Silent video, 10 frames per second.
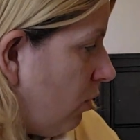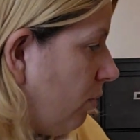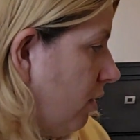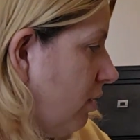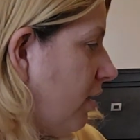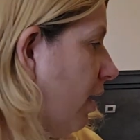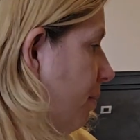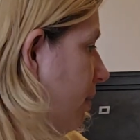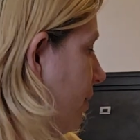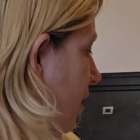
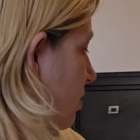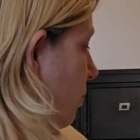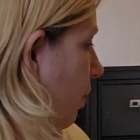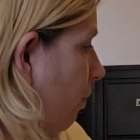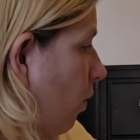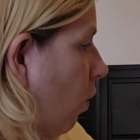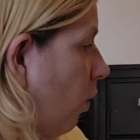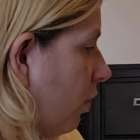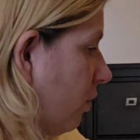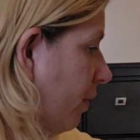me and my husband, we were
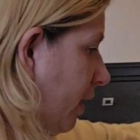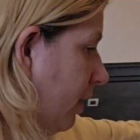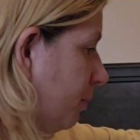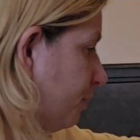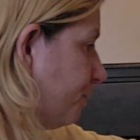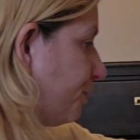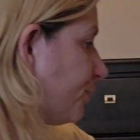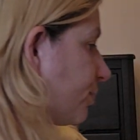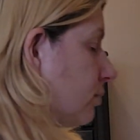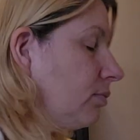ordering
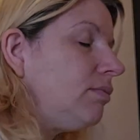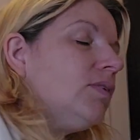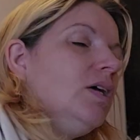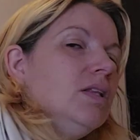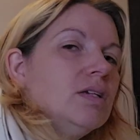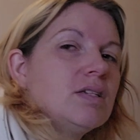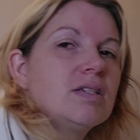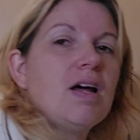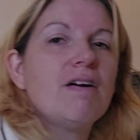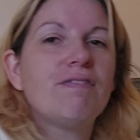the
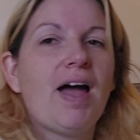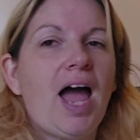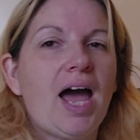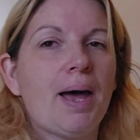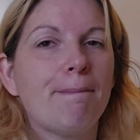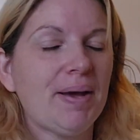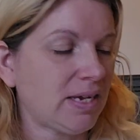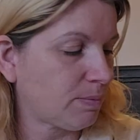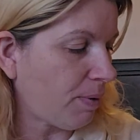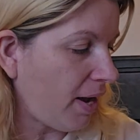stuff at
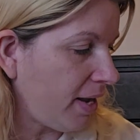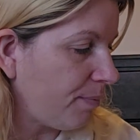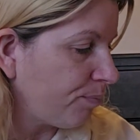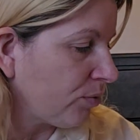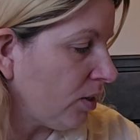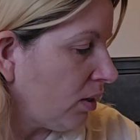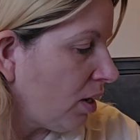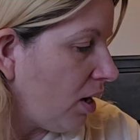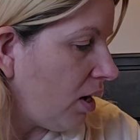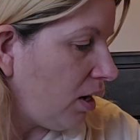Best Buy.
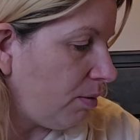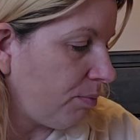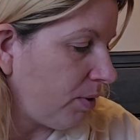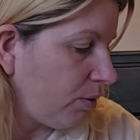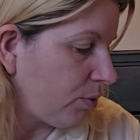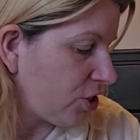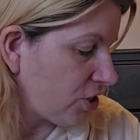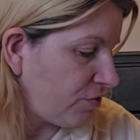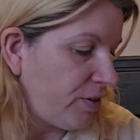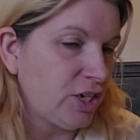He was
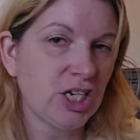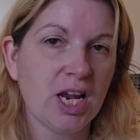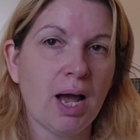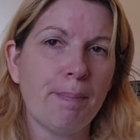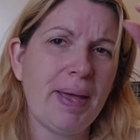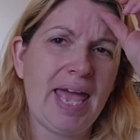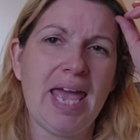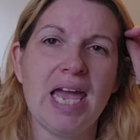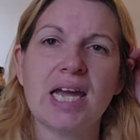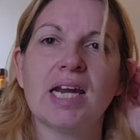just finishing up
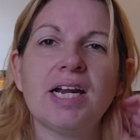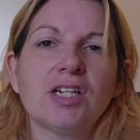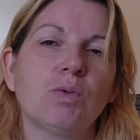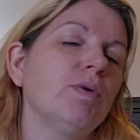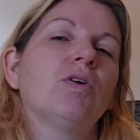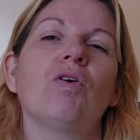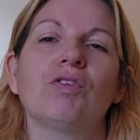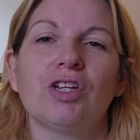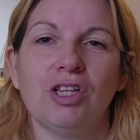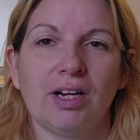paying, and I just went
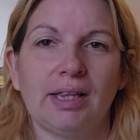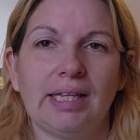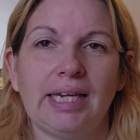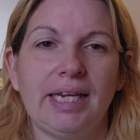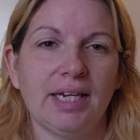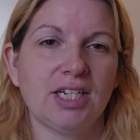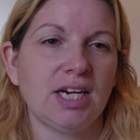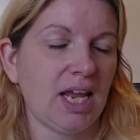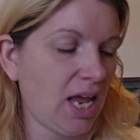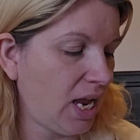over to look at the
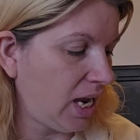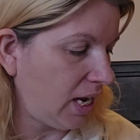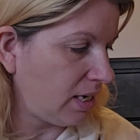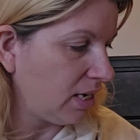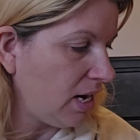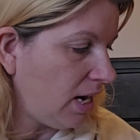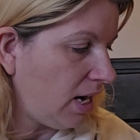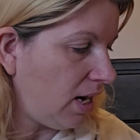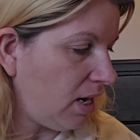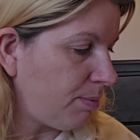KitchenAid
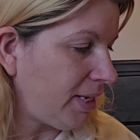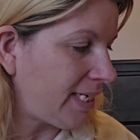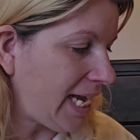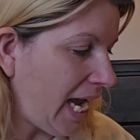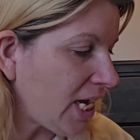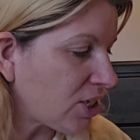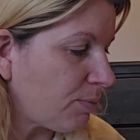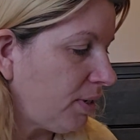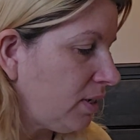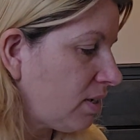
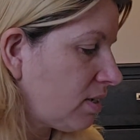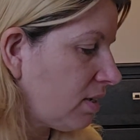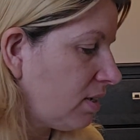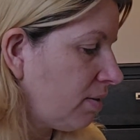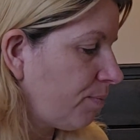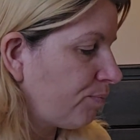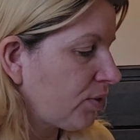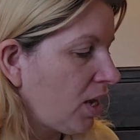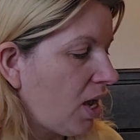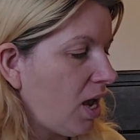attachments,
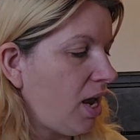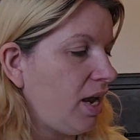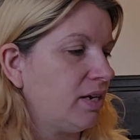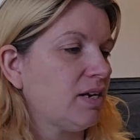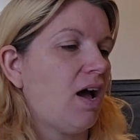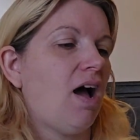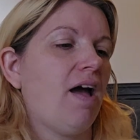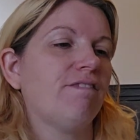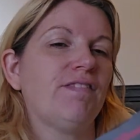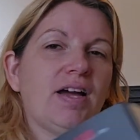and
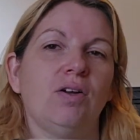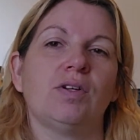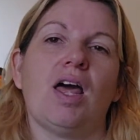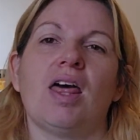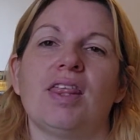I found